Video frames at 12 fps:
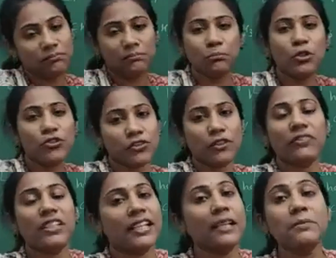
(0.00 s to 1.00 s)
most of
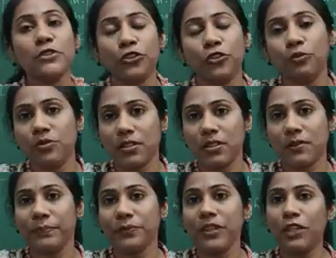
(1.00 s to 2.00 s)
the times use.
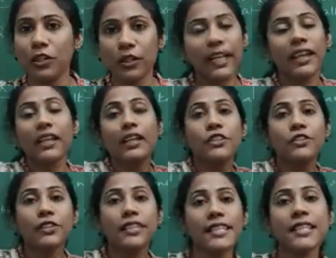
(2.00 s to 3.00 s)
Okay,
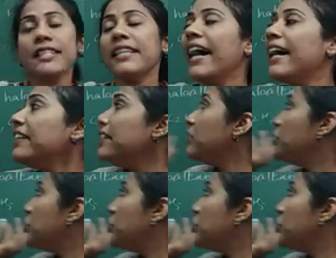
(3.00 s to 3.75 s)
so this is our